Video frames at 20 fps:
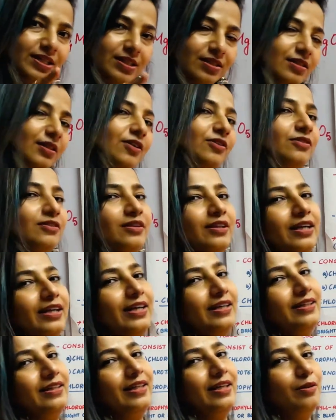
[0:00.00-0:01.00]
it down
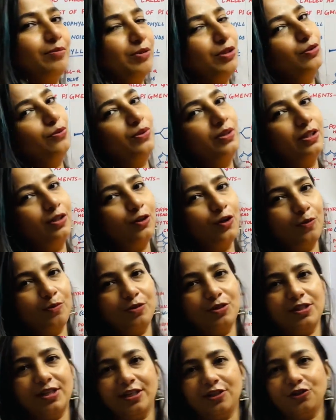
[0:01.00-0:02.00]
and let me know in the
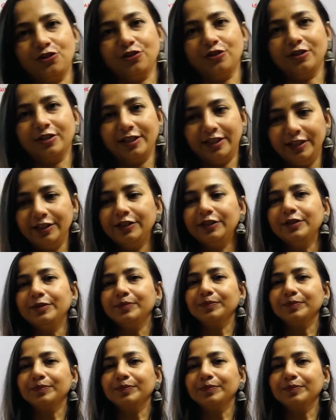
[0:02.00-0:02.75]
comment section. Clear?